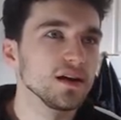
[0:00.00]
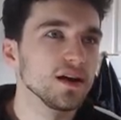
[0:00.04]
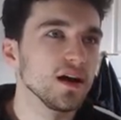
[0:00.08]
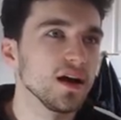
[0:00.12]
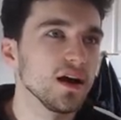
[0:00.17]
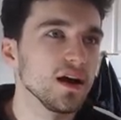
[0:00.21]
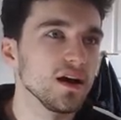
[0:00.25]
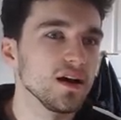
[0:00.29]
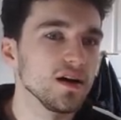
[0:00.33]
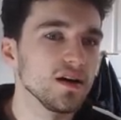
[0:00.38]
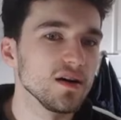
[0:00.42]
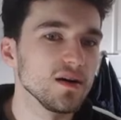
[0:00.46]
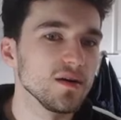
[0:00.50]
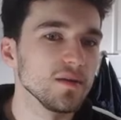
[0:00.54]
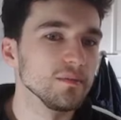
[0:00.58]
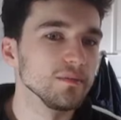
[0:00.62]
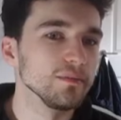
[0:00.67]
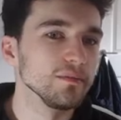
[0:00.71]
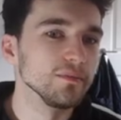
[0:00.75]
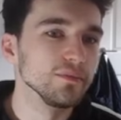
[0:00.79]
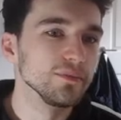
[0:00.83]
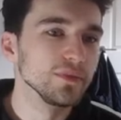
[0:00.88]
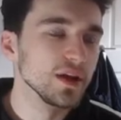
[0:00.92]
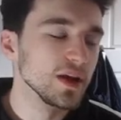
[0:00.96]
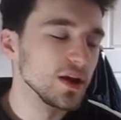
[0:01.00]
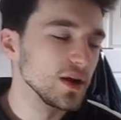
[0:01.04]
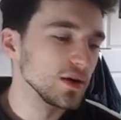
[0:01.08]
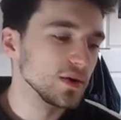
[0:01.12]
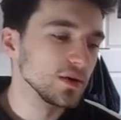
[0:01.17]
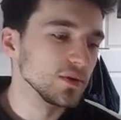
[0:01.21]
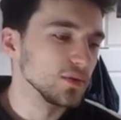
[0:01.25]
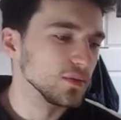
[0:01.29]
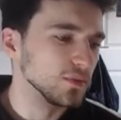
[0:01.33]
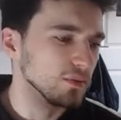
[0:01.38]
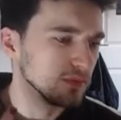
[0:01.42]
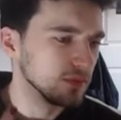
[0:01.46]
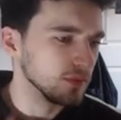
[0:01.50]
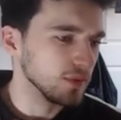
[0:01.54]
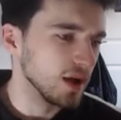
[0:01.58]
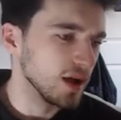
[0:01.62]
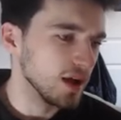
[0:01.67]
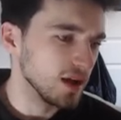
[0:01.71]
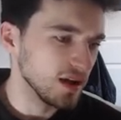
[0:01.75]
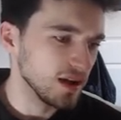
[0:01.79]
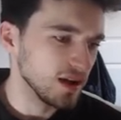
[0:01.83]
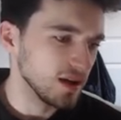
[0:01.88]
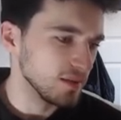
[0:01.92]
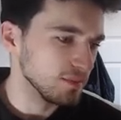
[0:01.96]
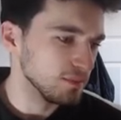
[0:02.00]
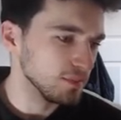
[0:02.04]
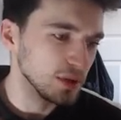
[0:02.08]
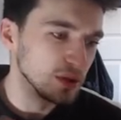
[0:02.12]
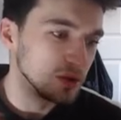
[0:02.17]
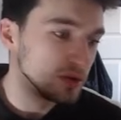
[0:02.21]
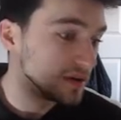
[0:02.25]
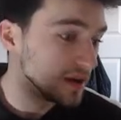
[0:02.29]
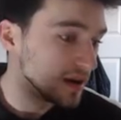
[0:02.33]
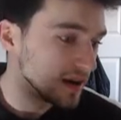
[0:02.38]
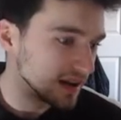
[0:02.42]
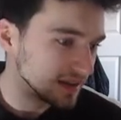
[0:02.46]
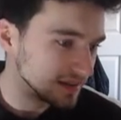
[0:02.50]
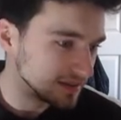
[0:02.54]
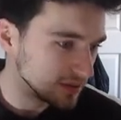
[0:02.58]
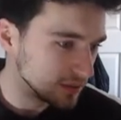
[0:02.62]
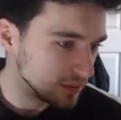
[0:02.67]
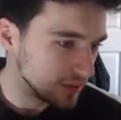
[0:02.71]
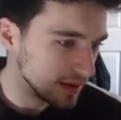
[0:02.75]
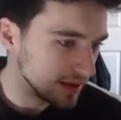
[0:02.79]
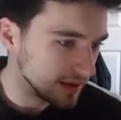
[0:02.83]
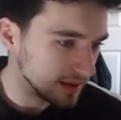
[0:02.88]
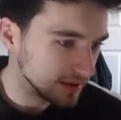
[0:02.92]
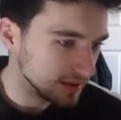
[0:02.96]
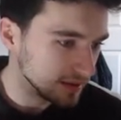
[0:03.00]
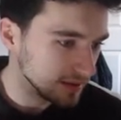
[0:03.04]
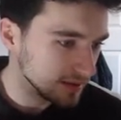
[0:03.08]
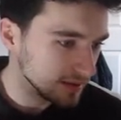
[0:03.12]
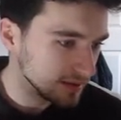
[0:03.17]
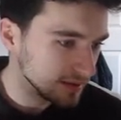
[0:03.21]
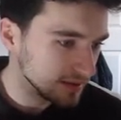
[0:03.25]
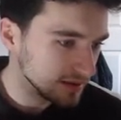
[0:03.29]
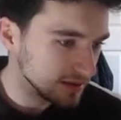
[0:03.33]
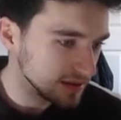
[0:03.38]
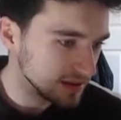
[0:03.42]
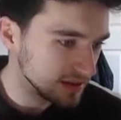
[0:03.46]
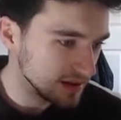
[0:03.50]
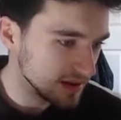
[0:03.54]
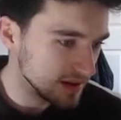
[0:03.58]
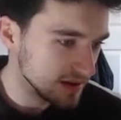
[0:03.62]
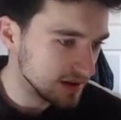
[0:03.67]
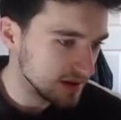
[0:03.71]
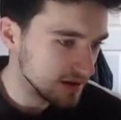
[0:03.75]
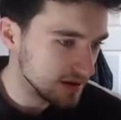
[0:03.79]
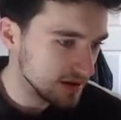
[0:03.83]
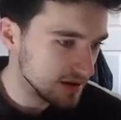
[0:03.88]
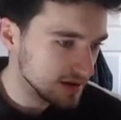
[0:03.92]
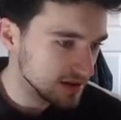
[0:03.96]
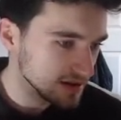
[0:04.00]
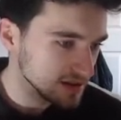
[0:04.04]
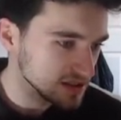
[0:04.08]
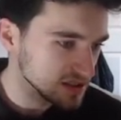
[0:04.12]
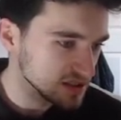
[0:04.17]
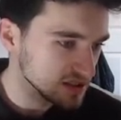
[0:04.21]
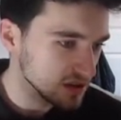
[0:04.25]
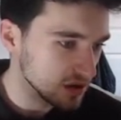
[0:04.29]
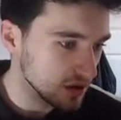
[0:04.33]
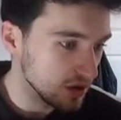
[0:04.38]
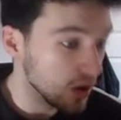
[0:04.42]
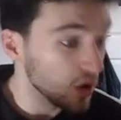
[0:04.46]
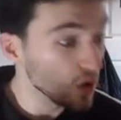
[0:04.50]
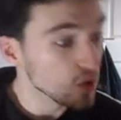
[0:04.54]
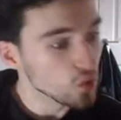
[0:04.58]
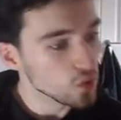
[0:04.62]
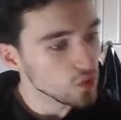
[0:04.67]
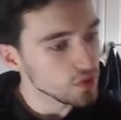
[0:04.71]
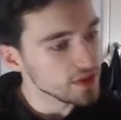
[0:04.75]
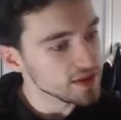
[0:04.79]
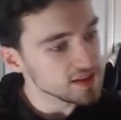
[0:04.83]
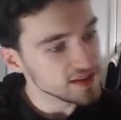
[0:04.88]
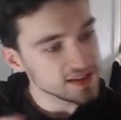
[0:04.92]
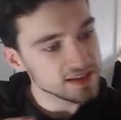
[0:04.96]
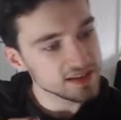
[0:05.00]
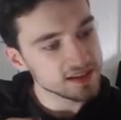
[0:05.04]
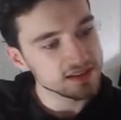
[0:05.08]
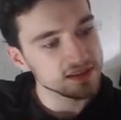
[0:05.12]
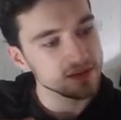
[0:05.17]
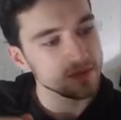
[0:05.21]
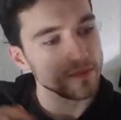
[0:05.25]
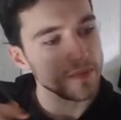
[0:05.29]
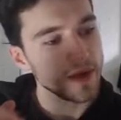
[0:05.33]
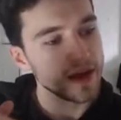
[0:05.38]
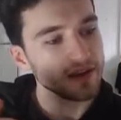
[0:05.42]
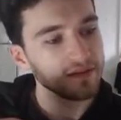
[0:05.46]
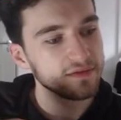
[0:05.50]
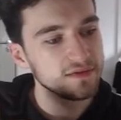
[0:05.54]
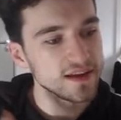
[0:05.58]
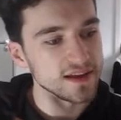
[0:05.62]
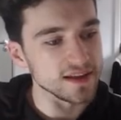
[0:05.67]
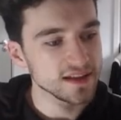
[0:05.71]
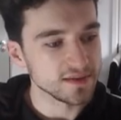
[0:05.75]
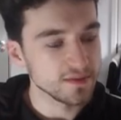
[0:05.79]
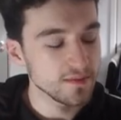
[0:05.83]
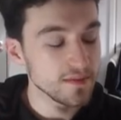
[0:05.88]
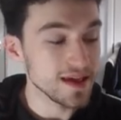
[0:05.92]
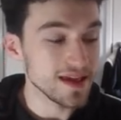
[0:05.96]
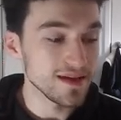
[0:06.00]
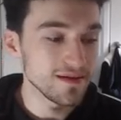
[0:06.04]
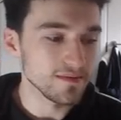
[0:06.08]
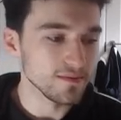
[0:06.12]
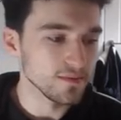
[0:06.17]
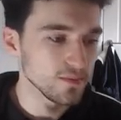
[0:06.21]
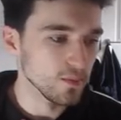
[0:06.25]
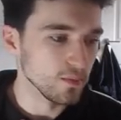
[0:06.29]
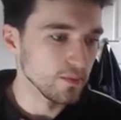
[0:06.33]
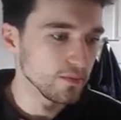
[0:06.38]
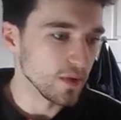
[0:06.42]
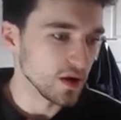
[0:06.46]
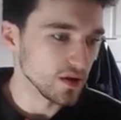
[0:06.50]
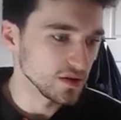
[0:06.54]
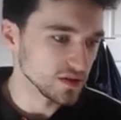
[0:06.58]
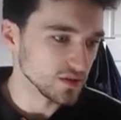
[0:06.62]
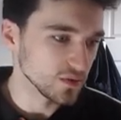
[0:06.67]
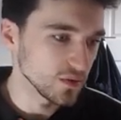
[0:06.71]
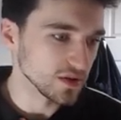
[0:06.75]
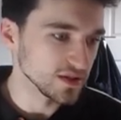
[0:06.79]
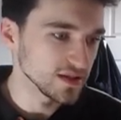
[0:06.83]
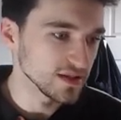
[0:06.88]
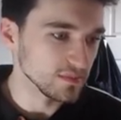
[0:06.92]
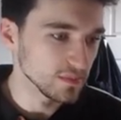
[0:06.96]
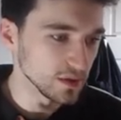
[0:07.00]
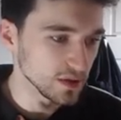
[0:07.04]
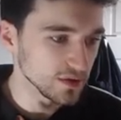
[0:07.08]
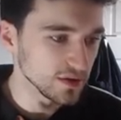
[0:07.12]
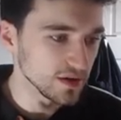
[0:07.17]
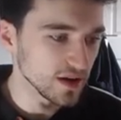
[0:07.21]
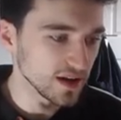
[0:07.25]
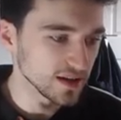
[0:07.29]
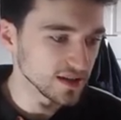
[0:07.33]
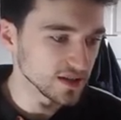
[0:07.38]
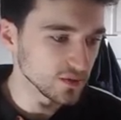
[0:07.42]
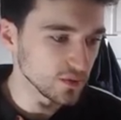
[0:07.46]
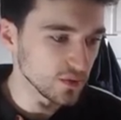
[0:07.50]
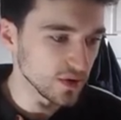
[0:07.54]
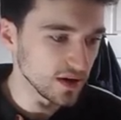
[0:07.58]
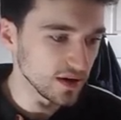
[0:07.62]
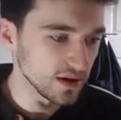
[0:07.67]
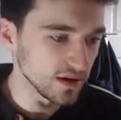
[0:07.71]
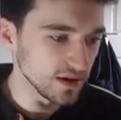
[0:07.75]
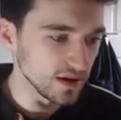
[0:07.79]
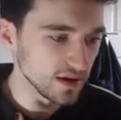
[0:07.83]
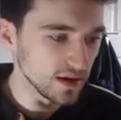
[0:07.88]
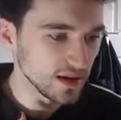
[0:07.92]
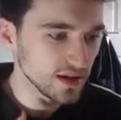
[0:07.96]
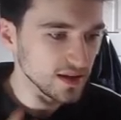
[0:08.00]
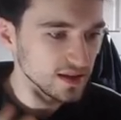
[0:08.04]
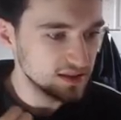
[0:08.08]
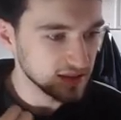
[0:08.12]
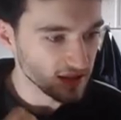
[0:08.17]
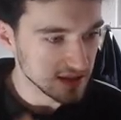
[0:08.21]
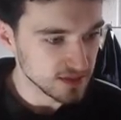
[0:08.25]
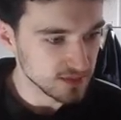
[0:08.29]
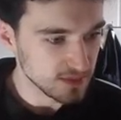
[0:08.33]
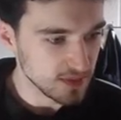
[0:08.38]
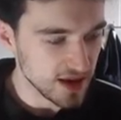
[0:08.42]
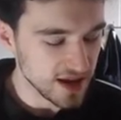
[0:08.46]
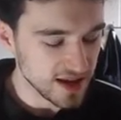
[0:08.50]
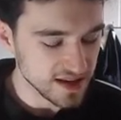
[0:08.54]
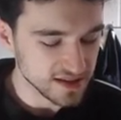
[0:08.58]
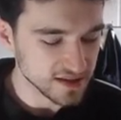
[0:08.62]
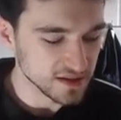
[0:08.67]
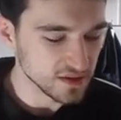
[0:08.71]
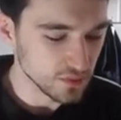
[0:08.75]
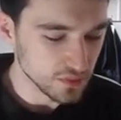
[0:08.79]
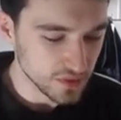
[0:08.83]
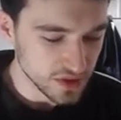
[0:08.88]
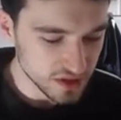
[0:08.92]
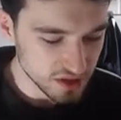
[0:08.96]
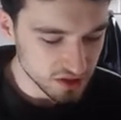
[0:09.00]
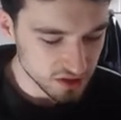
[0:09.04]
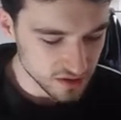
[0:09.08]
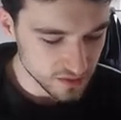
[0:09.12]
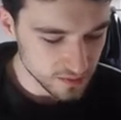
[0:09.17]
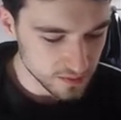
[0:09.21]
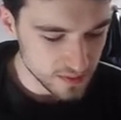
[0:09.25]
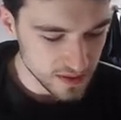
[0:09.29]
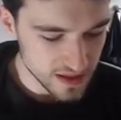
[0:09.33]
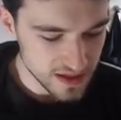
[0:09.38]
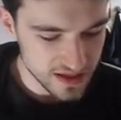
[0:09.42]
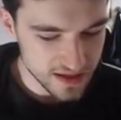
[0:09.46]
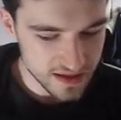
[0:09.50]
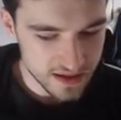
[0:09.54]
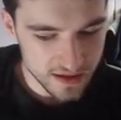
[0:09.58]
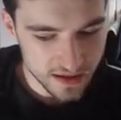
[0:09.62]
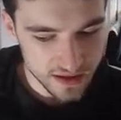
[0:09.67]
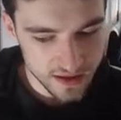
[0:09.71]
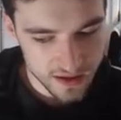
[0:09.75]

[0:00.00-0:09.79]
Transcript: blue guy to win, you know? So, oh, this system benefits me most wanting blue guy to win, so that's best. We should be,